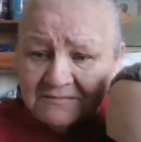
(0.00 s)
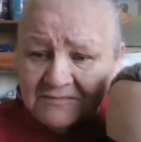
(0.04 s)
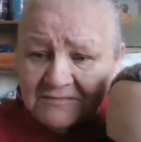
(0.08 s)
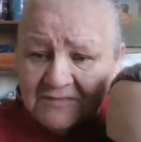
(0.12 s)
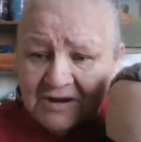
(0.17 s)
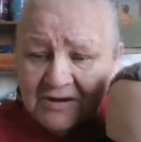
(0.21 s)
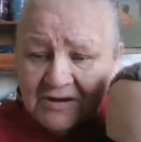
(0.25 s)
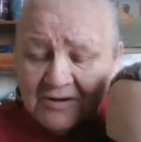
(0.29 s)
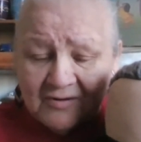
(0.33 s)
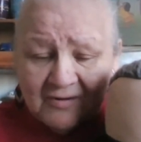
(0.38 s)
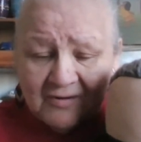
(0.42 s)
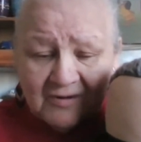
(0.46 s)

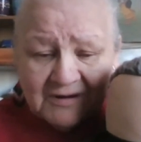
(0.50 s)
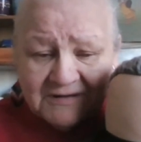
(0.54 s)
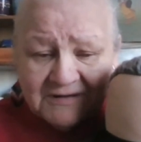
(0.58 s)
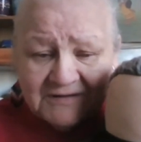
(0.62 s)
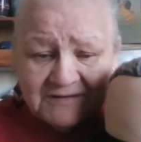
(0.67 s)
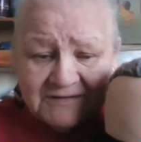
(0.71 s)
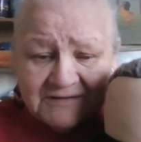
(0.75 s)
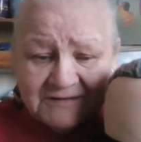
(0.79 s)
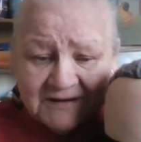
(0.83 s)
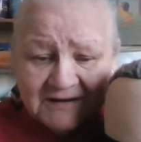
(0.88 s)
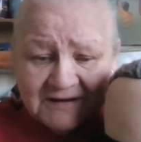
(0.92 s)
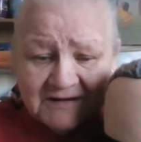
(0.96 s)
You know,
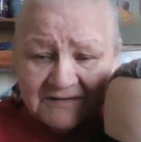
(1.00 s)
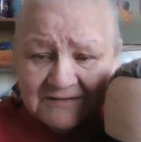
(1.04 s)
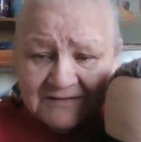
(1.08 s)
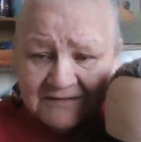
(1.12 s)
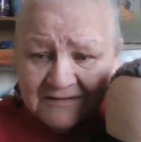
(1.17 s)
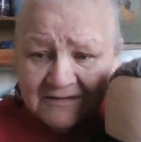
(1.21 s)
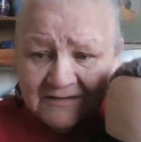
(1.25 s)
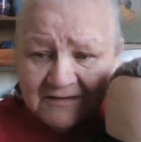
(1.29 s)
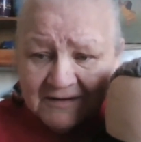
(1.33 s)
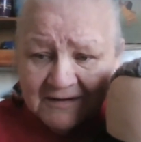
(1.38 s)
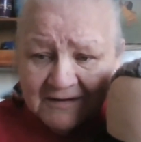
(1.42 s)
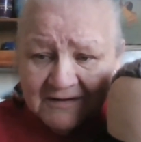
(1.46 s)
it's
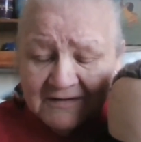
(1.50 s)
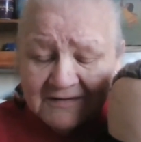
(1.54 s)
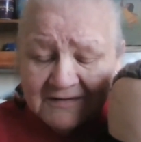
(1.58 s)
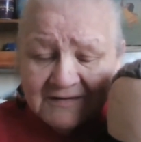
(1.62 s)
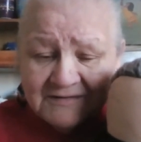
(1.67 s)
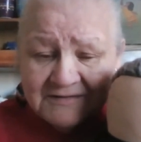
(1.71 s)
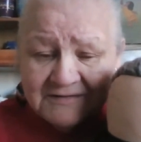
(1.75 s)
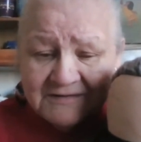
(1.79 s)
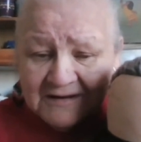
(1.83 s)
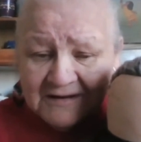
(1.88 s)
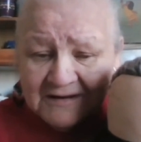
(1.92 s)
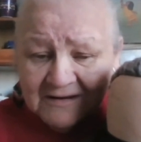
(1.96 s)

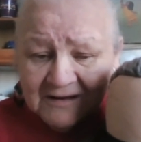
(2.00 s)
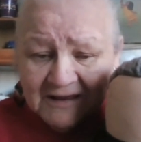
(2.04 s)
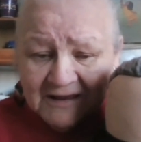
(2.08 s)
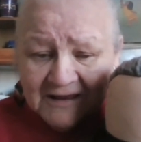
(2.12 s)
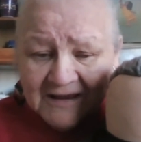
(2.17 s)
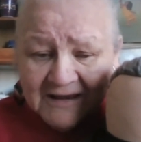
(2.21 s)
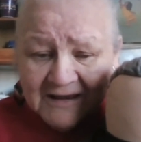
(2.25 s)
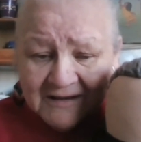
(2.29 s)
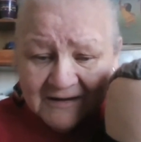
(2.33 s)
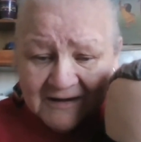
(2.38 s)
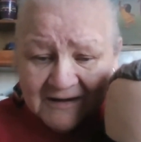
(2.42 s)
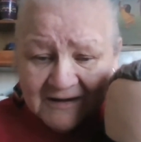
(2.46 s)
still
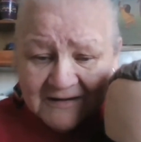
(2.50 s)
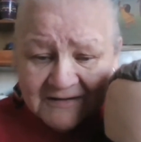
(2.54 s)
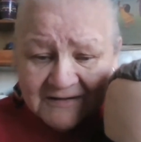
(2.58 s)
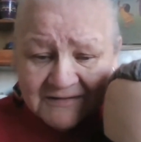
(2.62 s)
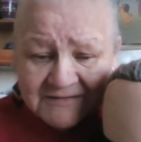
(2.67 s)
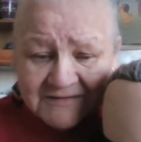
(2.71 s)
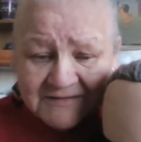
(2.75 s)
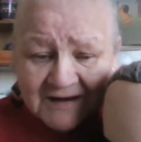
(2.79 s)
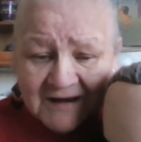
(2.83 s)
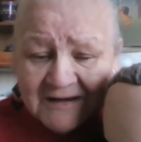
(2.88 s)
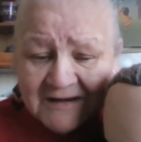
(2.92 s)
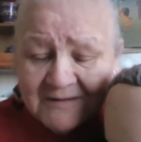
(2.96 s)

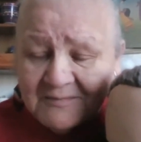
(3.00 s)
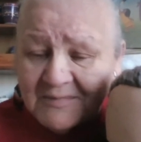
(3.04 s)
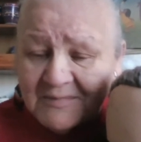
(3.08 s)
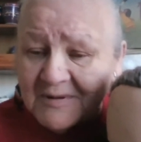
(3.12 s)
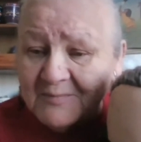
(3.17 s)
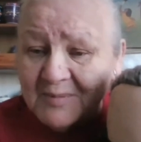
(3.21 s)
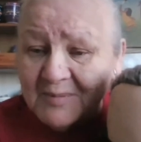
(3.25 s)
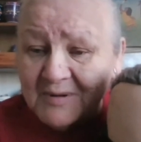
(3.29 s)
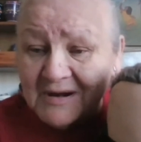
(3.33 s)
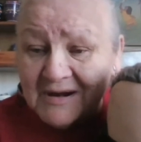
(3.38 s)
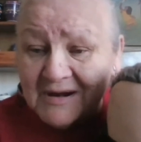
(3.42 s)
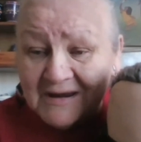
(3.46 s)
inside me,
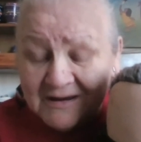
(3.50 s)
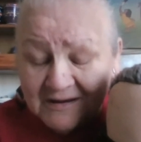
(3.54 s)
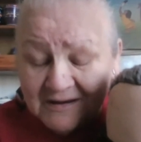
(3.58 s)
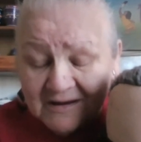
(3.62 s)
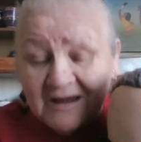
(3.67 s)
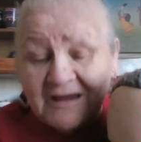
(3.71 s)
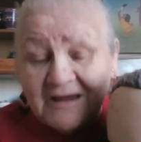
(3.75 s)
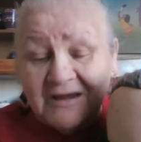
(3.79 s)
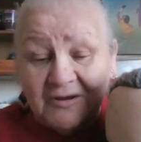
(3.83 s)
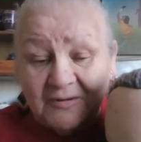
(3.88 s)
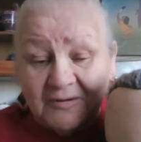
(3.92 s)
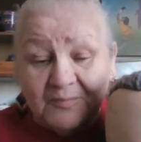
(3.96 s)
but I
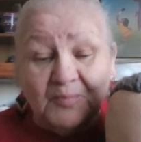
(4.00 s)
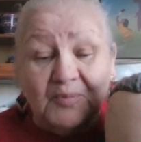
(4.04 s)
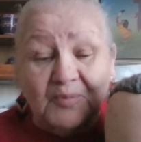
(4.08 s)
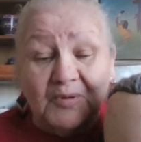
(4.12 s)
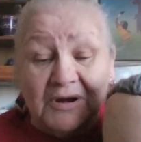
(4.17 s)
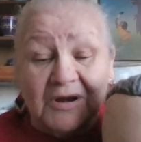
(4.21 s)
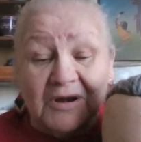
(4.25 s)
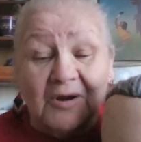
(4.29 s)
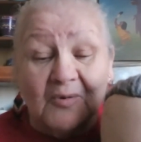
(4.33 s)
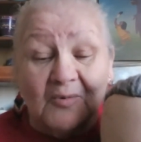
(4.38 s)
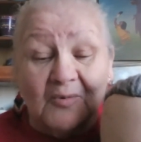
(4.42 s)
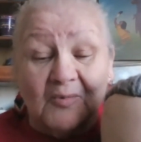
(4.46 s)
could put
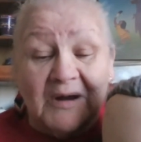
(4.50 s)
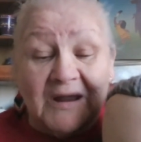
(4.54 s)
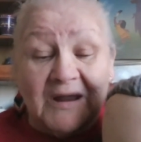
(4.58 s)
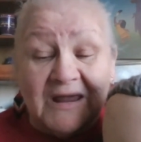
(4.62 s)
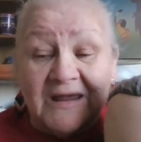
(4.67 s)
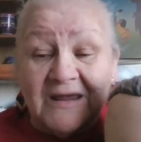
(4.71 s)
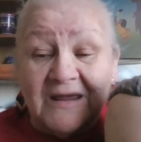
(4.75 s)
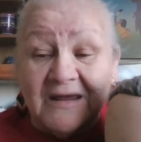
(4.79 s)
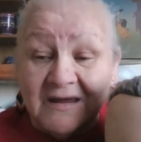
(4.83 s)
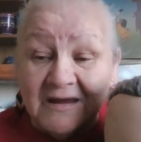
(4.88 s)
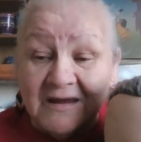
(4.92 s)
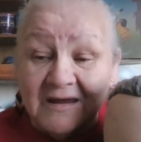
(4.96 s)
it
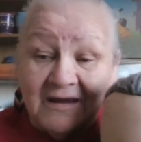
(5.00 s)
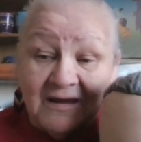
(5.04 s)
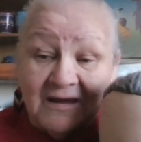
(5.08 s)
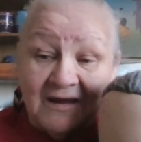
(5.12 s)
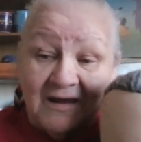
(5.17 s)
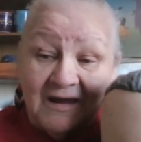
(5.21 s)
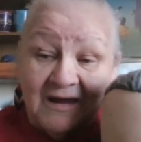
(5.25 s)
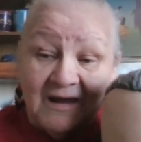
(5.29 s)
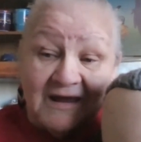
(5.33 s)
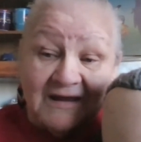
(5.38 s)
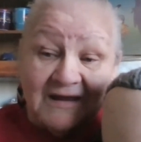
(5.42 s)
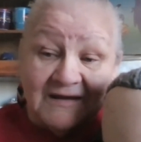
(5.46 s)
away
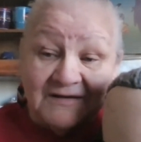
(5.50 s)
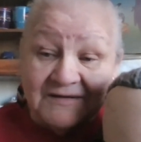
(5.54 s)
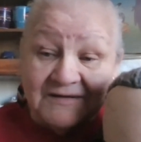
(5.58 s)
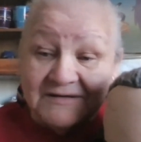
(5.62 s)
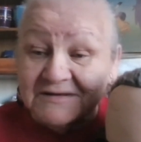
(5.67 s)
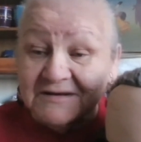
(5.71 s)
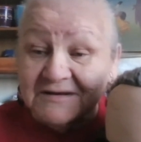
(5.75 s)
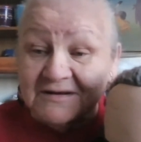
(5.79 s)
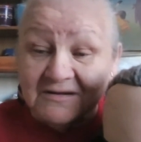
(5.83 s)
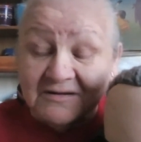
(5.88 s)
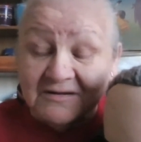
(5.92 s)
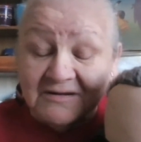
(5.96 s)
and
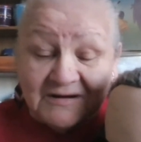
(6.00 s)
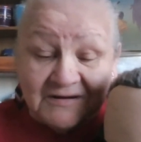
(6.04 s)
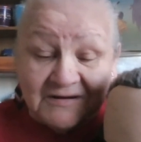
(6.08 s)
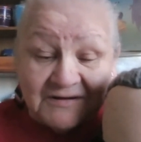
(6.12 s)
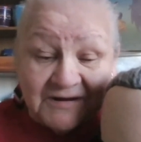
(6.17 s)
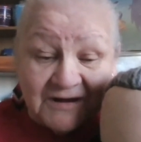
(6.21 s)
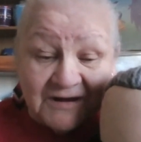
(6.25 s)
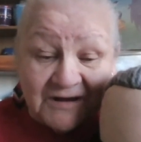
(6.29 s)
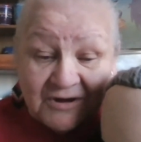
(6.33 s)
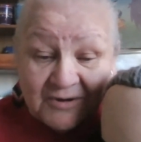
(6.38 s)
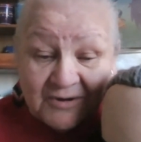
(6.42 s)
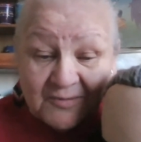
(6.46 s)
still
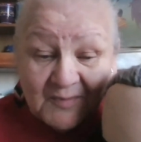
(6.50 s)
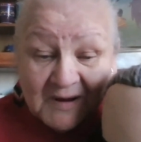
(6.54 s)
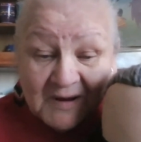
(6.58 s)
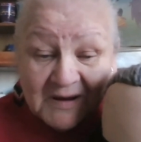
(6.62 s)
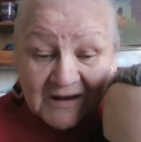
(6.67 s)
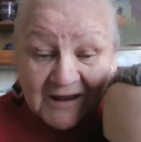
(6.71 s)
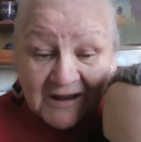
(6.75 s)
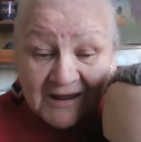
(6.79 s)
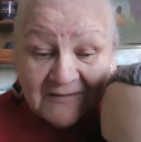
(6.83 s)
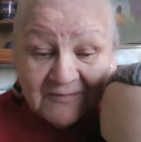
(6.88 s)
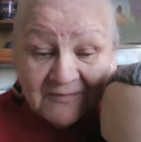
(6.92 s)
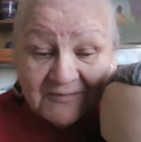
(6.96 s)
continue my
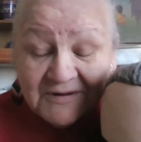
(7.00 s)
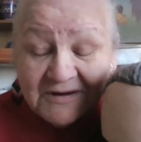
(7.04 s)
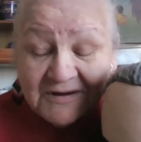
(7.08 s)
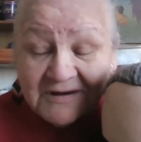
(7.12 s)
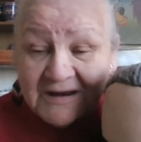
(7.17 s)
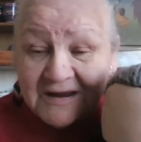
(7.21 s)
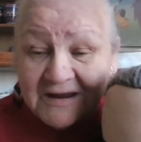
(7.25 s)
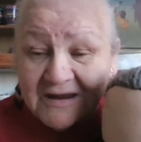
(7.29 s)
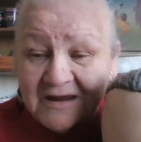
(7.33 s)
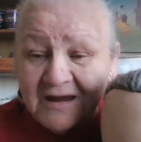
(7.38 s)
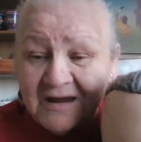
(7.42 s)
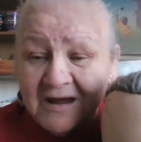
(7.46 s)
life
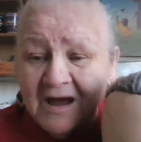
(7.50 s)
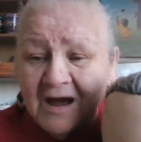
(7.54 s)
today.